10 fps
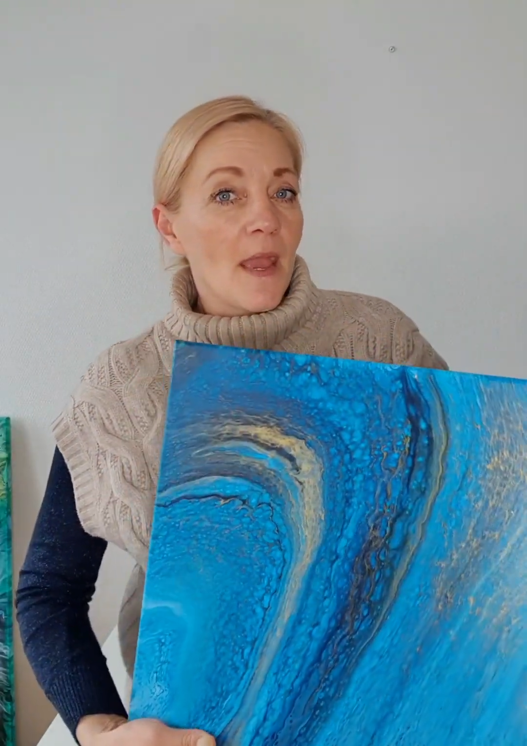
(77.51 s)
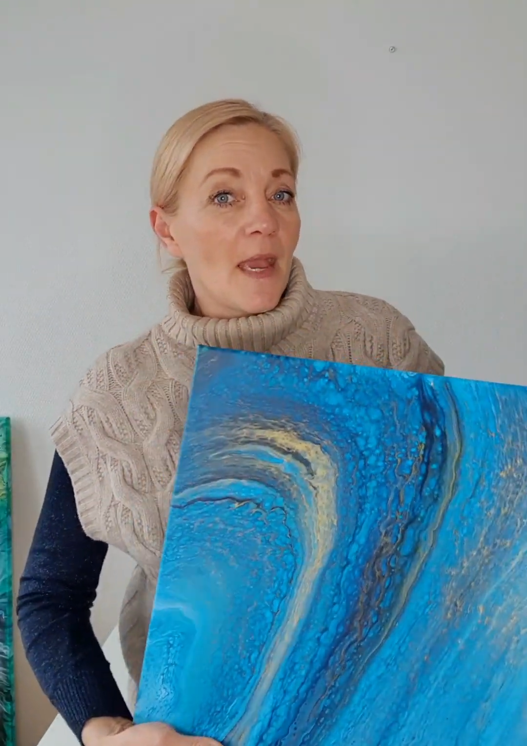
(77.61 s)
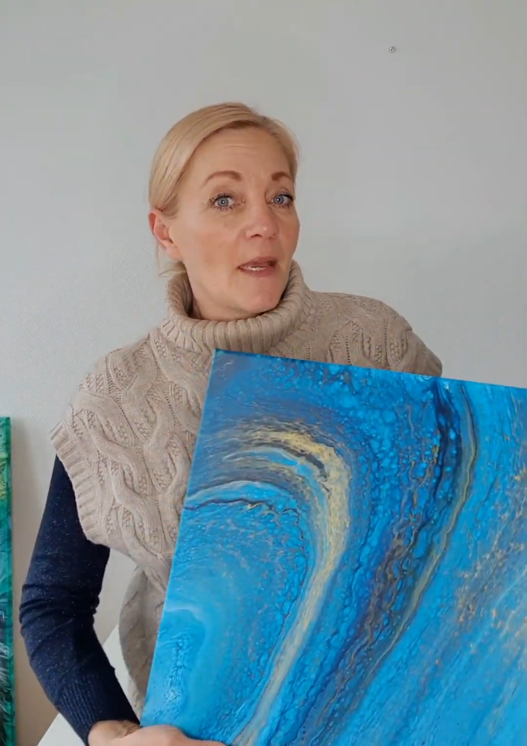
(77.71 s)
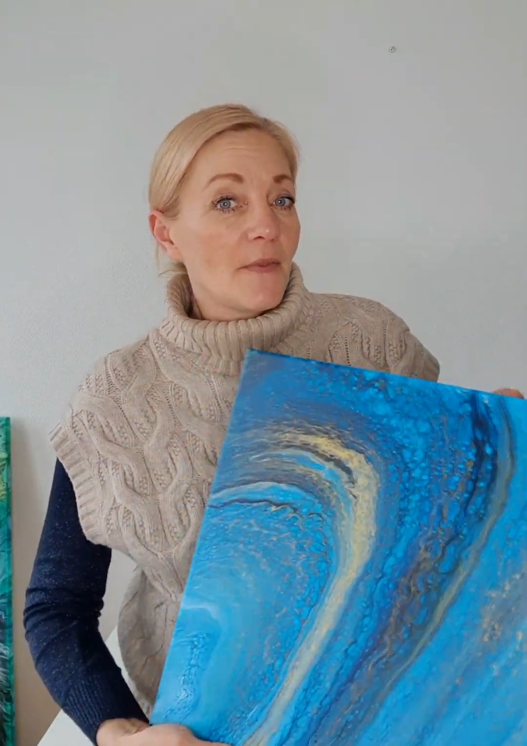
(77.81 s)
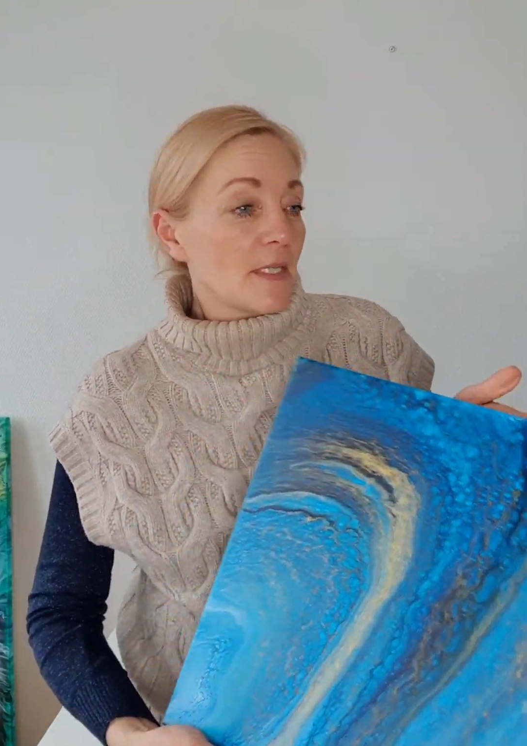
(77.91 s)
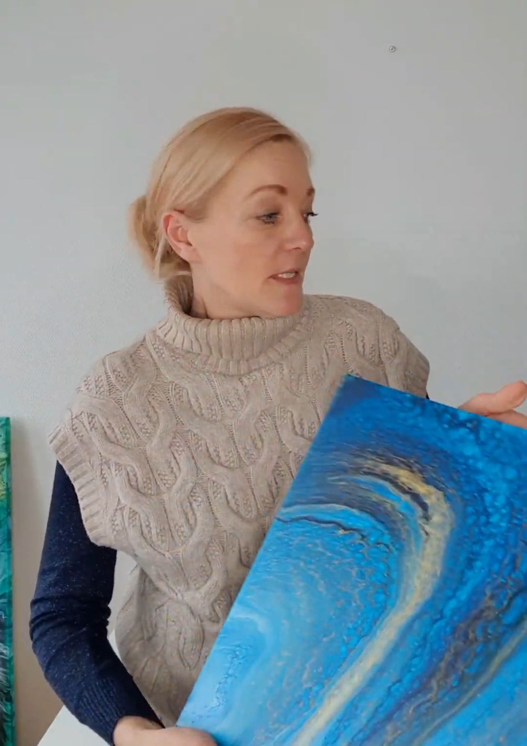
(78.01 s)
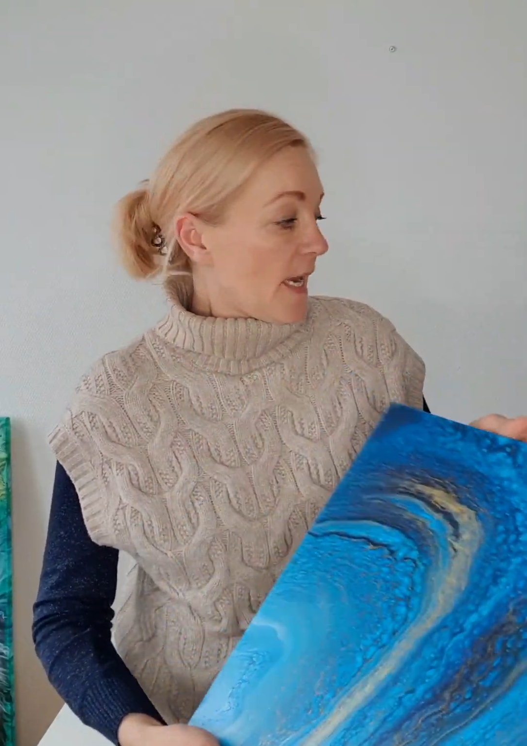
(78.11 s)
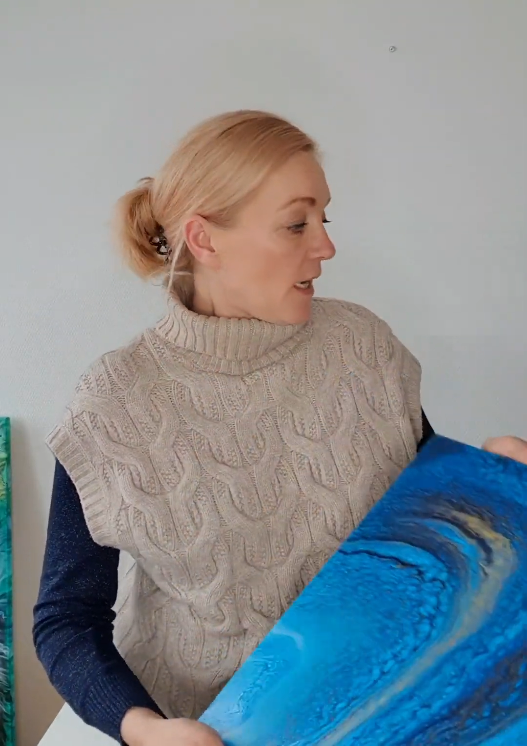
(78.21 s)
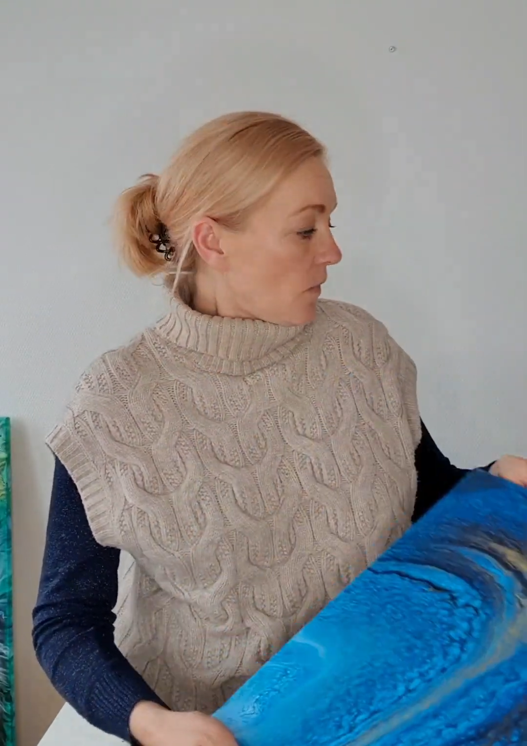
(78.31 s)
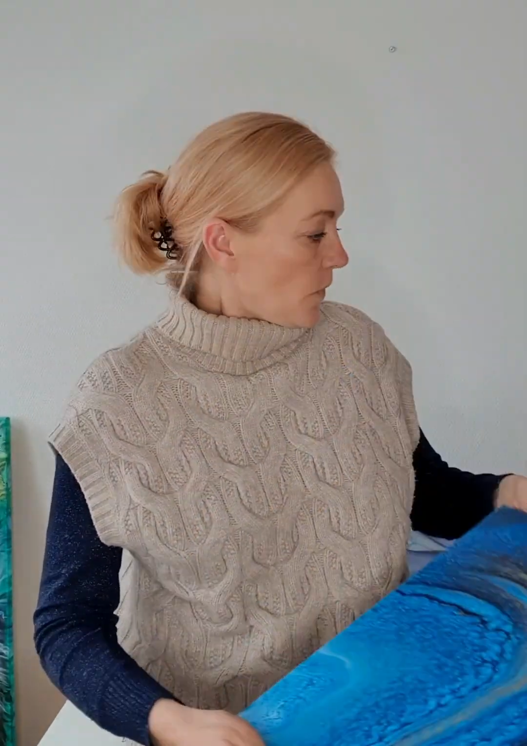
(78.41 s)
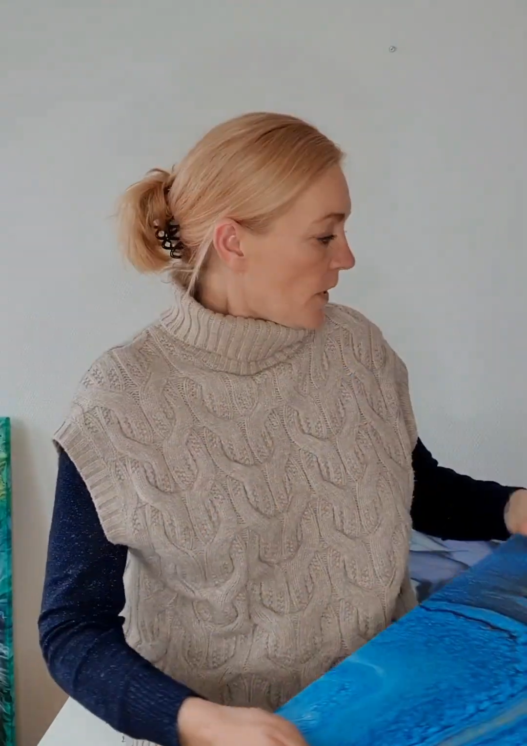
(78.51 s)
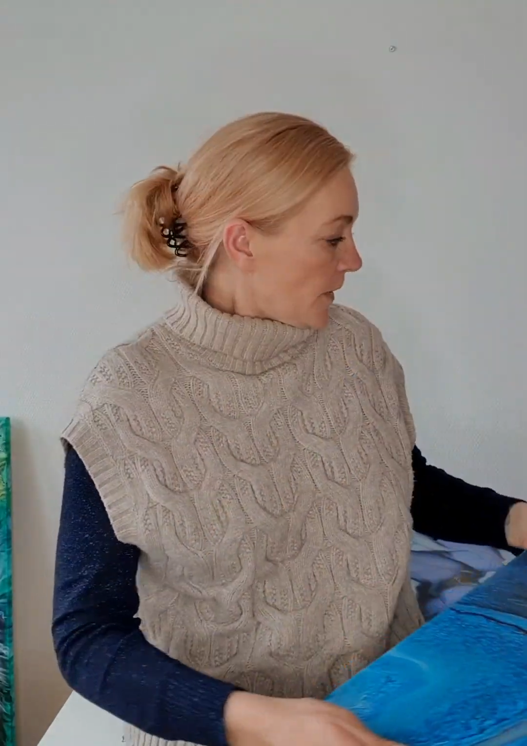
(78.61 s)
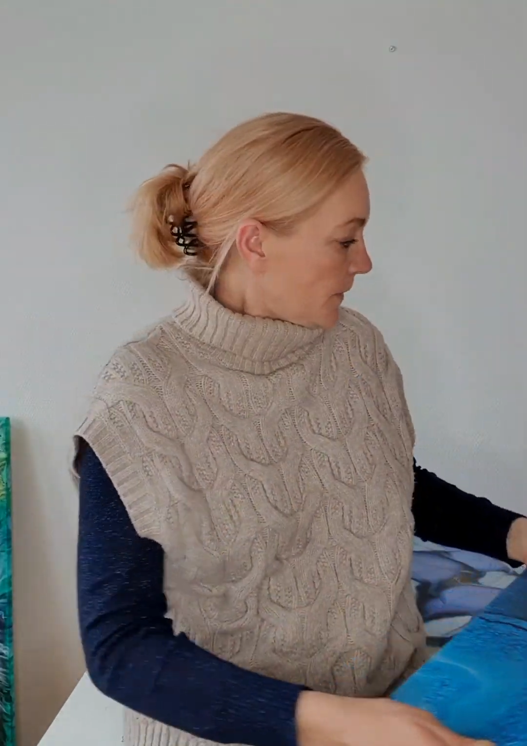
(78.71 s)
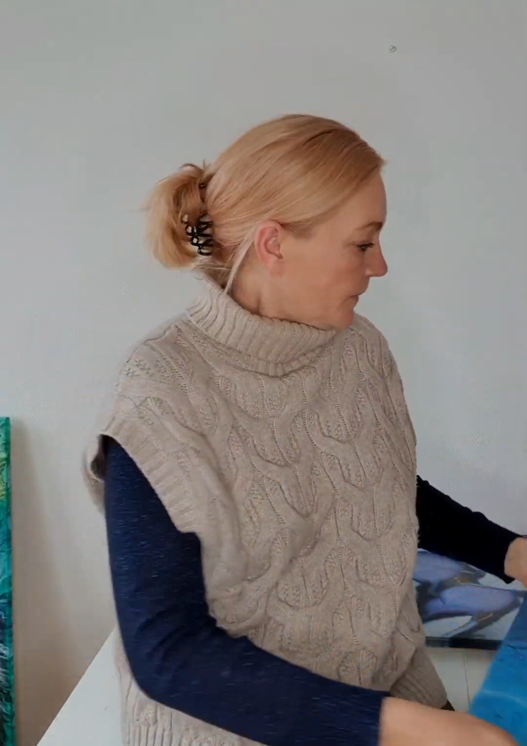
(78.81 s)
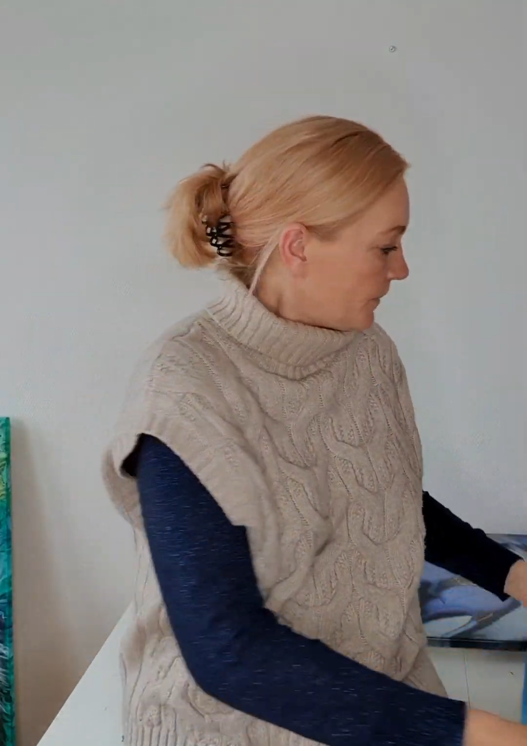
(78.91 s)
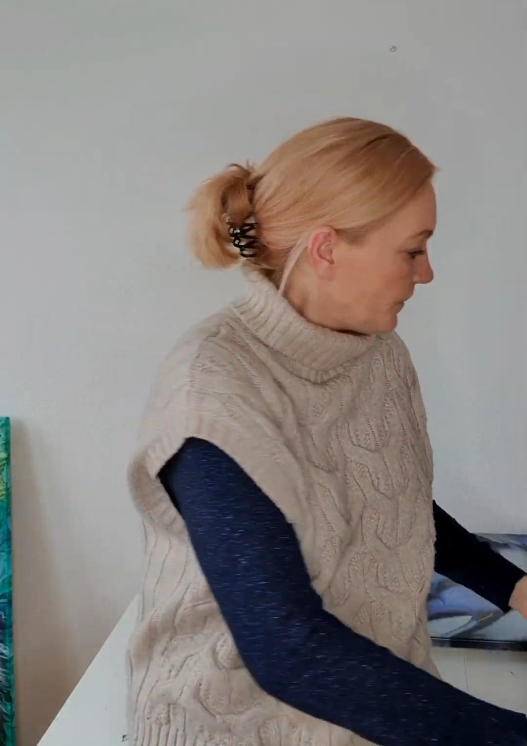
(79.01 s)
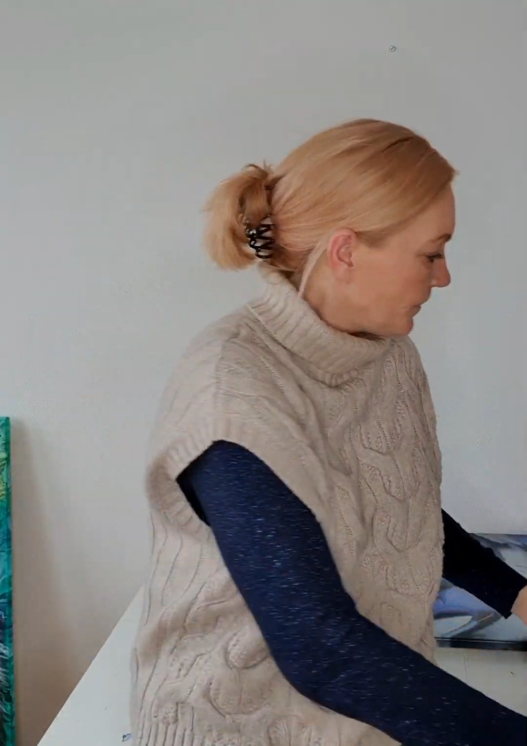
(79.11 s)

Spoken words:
And the second one